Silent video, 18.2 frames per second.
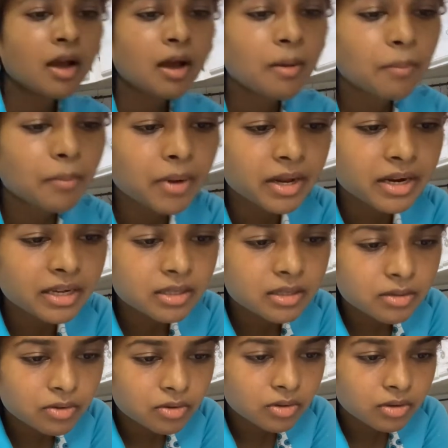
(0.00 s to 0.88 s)
But
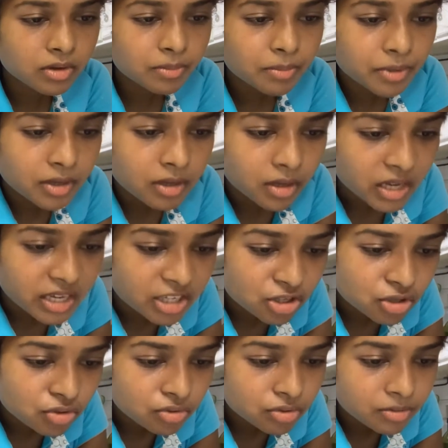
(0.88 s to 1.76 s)
it's going to be
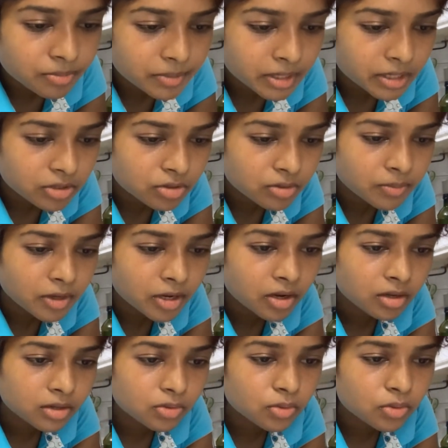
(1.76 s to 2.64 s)
extremely, extremely
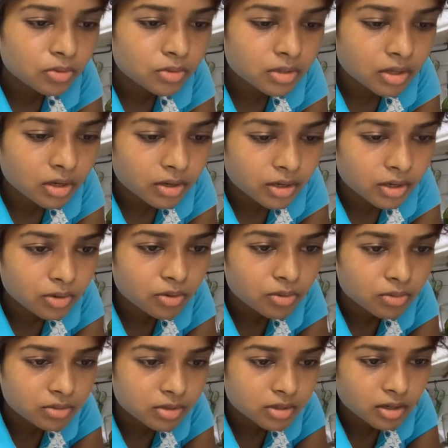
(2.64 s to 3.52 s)
hot. Oh, sorry.
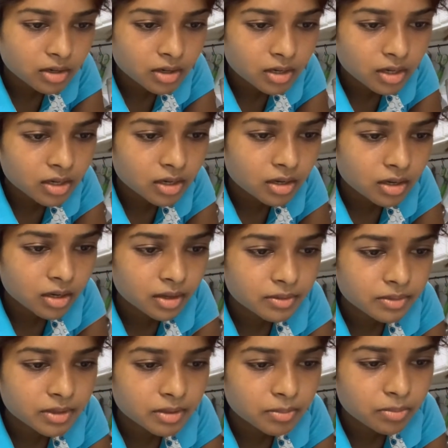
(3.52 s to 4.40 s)
Oh, sorry. I'll
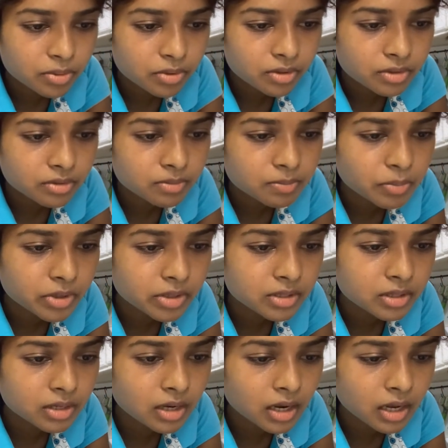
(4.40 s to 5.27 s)
keep pr
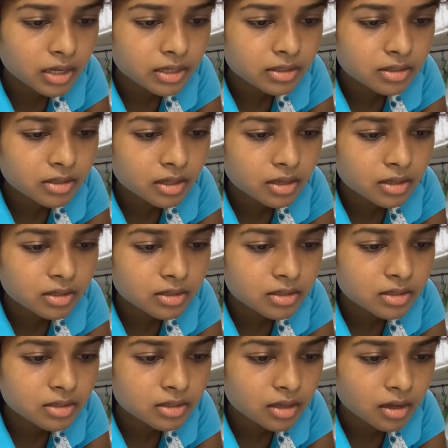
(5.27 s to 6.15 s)
pressing the light
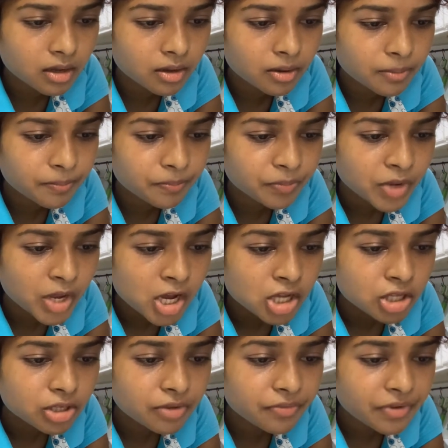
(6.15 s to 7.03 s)
things. Um,
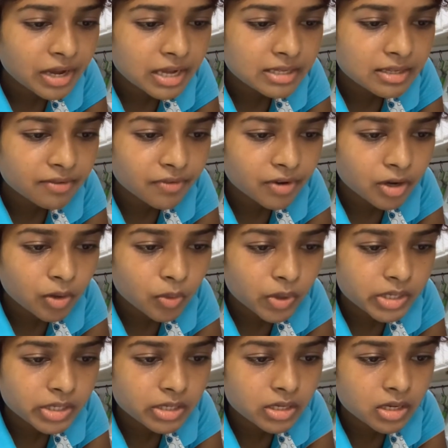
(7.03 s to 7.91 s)
so if you guys have any
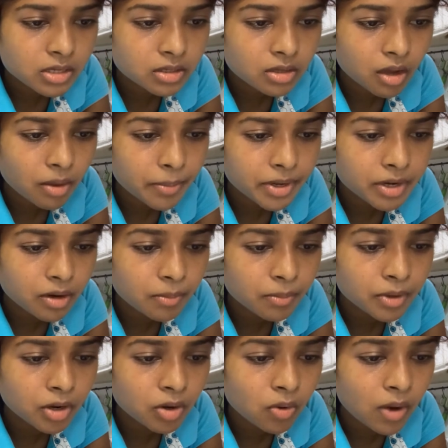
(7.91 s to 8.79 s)
questions, comment down
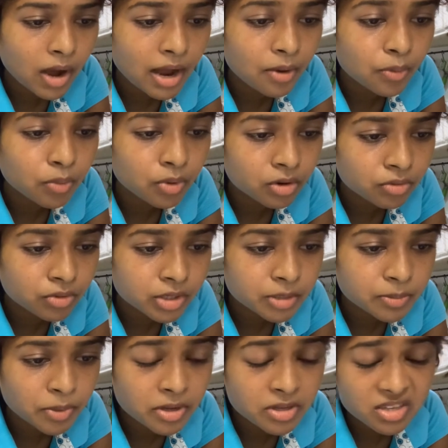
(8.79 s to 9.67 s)
below. I will
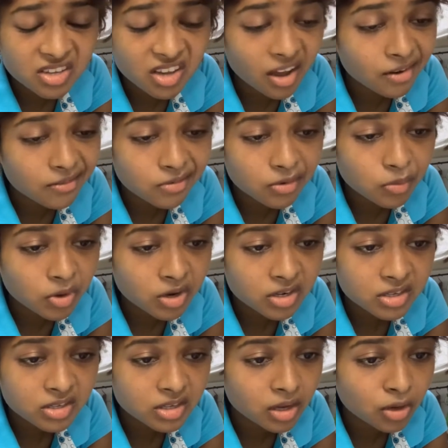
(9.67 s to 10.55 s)
respond to everyone
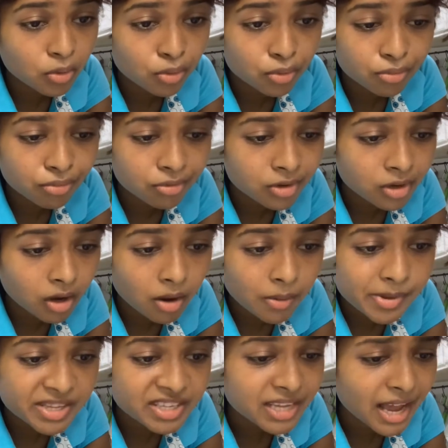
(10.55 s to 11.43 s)
because I go through the
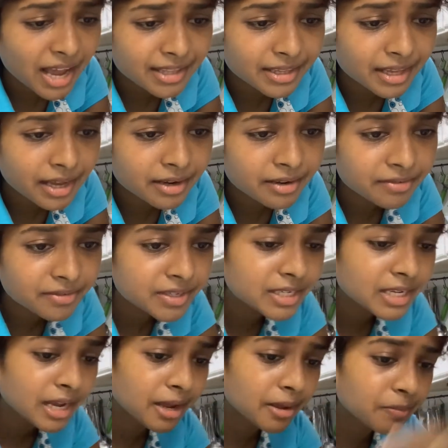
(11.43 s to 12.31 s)
comments at the end of the
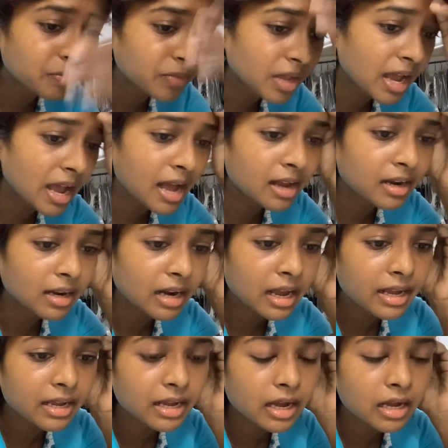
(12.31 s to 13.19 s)
day and
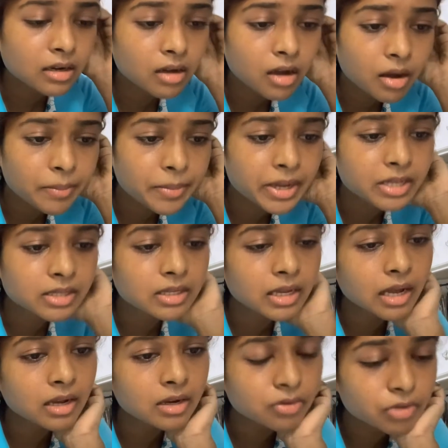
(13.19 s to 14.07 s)
like and comment
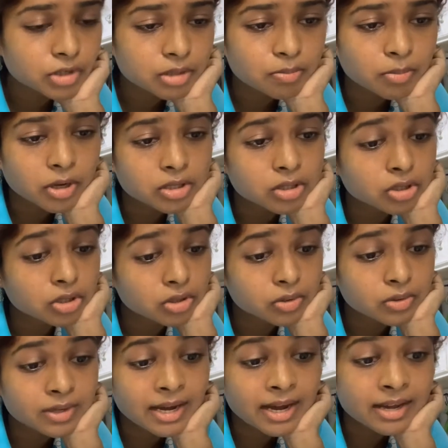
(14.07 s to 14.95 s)
and respond to you
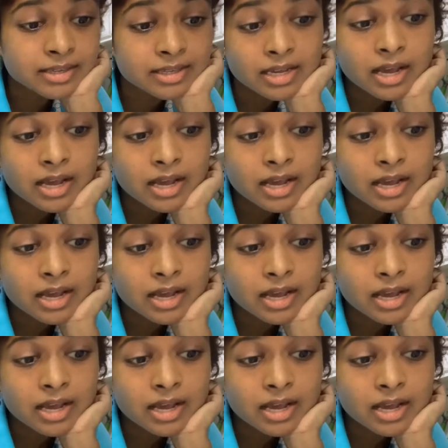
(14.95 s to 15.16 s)
guys.